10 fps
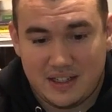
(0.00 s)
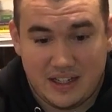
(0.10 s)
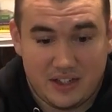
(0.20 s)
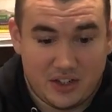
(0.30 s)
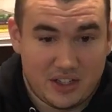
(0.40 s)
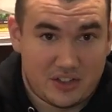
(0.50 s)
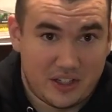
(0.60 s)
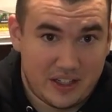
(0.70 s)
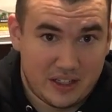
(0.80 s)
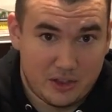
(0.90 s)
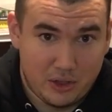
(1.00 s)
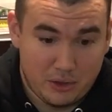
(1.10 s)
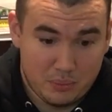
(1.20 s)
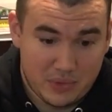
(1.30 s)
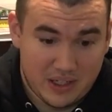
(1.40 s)
And you're going to start getting a
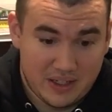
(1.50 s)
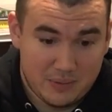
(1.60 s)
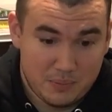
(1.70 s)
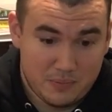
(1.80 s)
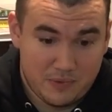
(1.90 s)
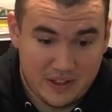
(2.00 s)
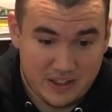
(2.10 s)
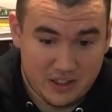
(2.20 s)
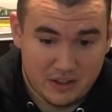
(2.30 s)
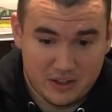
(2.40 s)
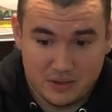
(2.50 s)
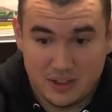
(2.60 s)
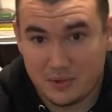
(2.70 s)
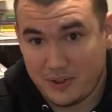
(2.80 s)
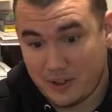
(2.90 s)
little vent here. And
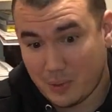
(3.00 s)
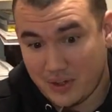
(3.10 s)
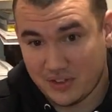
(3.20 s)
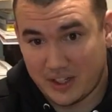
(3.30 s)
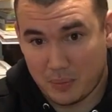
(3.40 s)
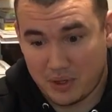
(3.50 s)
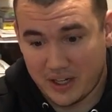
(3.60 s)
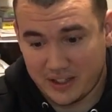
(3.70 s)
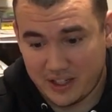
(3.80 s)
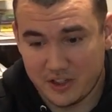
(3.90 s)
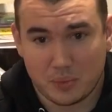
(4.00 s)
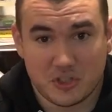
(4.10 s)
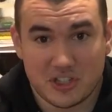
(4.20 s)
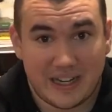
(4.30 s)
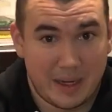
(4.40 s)
it's a very well-designed product. I just wish
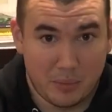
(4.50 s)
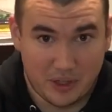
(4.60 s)
that it had more